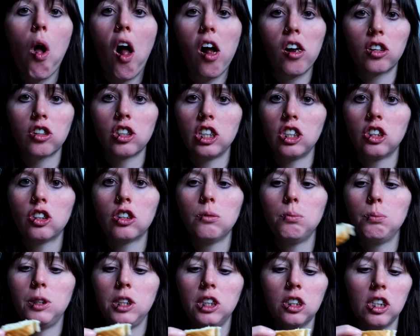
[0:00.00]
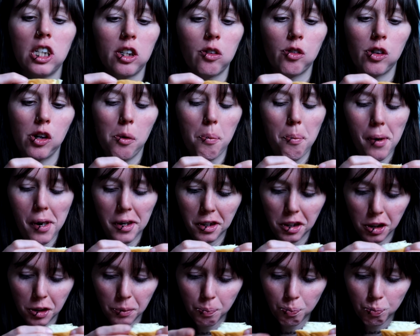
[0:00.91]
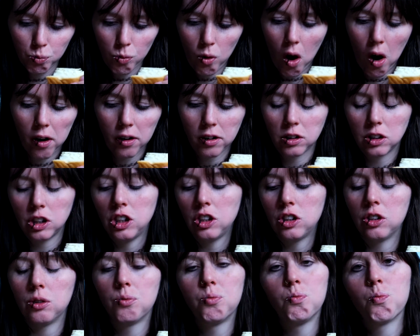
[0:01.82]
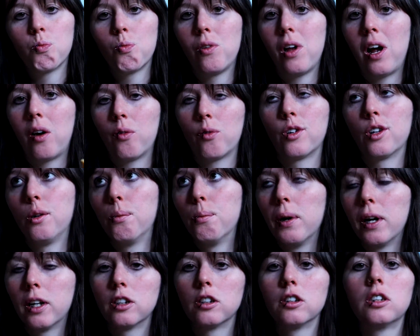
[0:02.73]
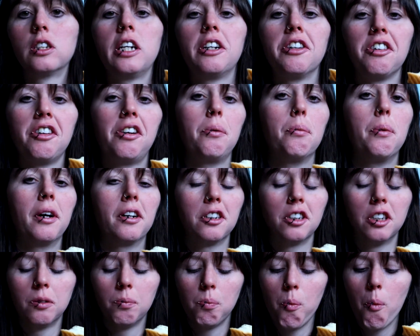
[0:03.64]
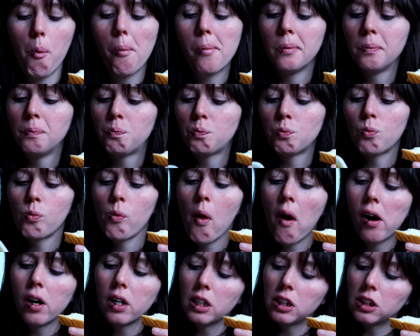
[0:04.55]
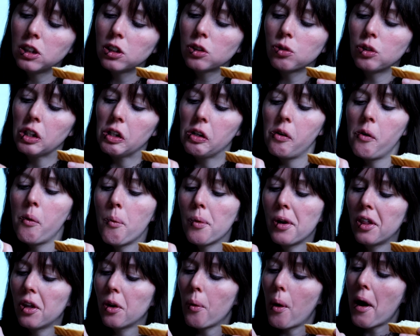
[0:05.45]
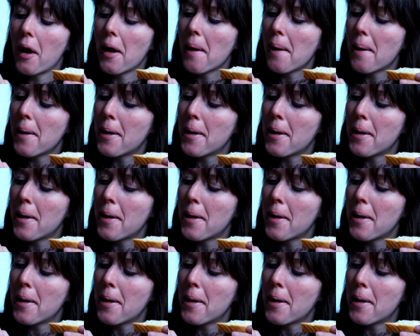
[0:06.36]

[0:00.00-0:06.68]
It tastes to me like real butter or you know, not real butter, dairy butter. It is real, either way.